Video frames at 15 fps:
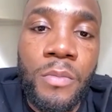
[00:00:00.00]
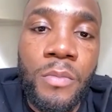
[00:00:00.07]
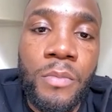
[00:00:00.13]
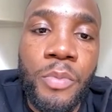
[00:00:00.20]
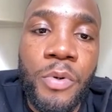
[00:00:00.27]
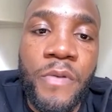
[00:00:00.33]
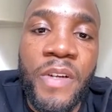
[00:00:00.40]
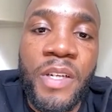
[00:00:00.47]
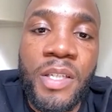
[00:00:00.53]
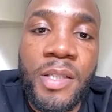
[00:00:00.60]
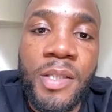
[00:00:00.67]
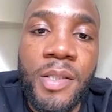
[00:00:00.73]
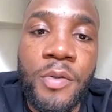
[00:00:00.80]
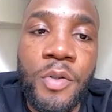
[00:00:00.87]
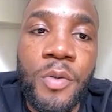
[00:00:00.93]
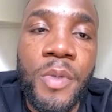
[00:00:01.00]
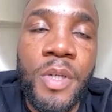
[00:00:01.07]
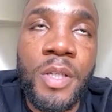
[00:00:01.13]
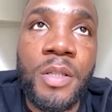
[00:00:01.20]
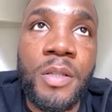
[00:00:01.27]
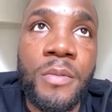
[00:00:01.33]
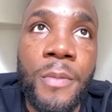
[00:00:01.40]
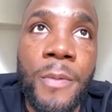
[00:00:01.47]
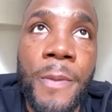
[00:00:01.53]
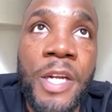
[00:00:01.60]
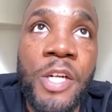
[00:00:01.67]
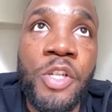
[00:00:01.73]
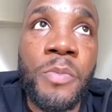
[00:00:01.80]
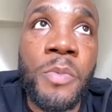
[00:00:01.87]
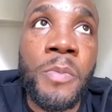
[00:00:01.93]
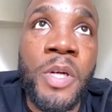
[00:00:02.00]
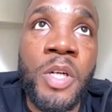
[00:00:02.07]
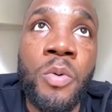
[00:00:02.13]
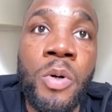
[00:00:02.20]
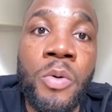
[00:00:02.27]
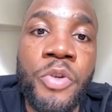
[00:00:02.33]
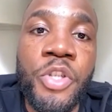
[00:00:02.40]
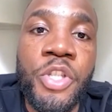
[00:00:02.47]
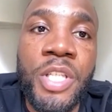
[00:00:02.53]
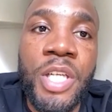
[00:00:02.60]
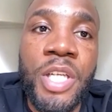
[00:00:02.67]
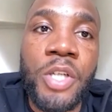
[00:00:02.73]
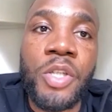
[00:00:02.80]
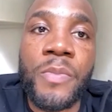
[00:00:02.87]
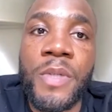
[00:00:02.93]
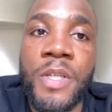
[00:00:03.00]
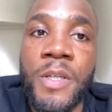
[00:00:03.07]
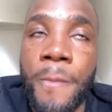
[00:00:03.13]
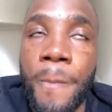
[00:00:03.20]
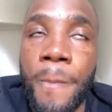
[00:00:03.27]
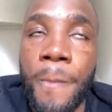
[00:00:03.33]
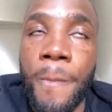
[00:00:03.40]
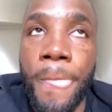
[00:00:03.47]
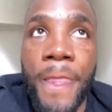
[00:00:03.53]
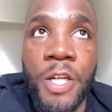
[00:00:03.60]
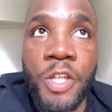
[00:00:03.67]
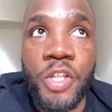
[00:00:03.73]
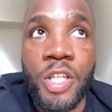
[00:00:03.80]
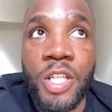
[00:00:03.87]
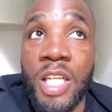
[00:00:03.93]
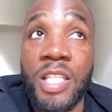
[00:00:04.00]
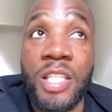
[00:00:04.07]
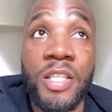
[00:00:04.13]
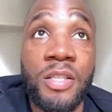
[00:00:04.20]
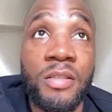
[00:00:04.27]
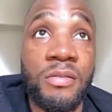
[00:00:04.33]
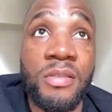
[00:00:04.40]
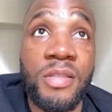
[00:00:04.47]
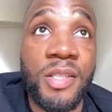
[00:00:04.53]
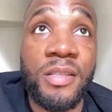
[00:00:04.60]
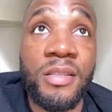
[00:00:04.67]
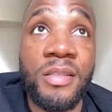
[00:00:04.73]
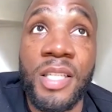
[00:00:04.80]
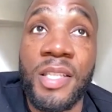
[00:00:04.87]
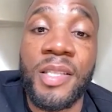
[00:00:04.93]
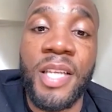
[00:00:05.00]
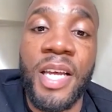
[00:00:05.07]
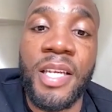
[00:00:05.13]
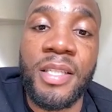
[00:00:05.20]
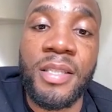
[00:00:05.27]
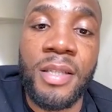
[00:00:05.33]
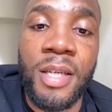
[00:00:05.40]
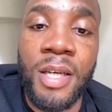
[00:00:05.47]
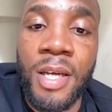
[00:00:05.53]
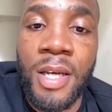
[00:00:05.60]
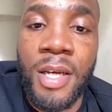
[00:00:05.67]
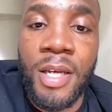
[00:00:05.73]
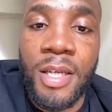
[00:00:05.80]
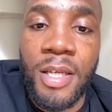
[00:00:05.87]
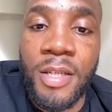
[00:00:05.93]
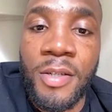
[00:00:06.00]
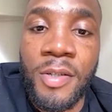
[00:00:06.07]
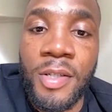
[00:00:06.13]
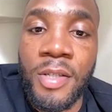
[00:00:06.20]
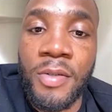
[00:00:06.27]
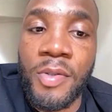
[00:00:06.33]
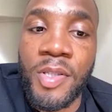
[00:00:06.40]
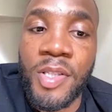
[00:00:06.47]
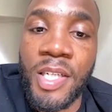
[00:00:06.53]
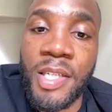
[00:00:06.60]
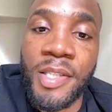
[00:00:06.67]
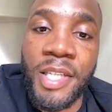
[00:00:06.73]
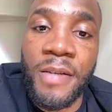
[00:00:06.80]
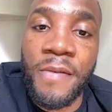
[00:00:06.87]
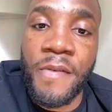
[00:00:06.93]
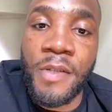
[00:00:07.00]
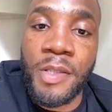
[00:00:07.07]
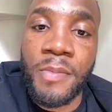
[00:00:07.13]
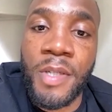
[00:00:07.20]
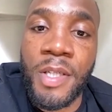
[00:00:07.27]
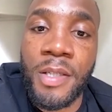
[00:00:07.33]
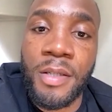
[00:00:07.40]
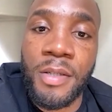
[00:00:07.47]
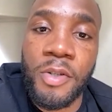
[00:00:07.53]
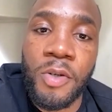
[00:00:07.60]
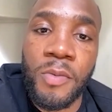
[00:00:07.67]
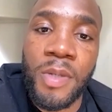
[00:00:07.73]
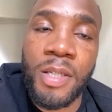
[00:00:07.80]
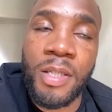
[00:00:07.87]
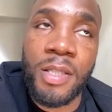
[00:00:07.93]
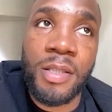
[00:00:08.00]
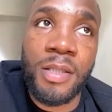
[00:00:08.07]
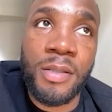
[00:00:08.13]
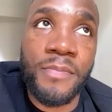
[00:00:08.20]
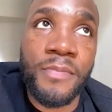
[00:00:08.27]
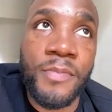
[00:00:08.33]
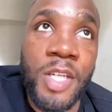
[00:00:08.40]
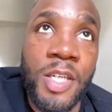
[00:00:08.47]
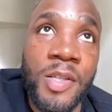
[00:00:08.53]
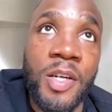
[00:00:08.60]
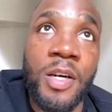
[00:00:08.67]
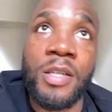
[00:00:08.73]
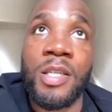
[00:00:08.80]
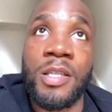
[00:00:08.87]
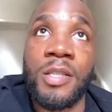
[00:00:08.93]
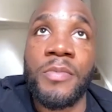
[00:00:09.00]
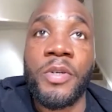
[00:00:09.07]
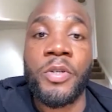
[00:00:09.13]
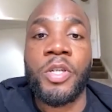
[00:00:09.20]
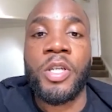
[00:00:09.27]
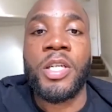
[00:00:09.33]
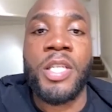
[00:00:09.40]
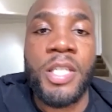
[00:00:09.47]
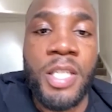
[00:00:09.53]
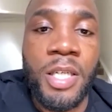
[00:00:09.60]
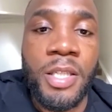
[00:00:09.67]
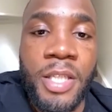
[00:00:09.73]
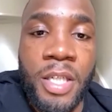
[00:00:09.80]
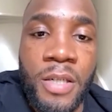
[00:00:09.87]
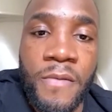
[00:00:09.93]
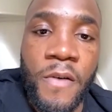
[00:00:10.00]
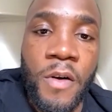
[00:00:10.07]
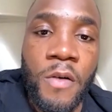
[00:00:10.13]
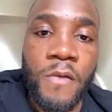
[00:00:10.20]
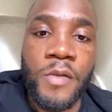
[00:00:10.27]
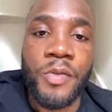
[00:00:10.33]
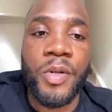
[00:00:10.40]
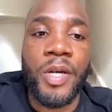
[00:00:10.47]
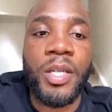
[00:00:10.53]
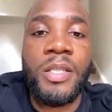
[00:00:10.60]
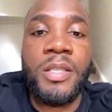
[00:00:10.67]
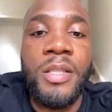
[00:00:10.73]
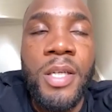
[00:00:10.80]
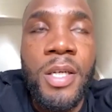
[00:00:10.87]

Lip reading: prevent this, you know what I mean? And then Jimmy Manuel reached out to me literally like the next day, and he was saying the same thing as me, you know what I mean? And then it'd be a good idea to get Ted involved as well. And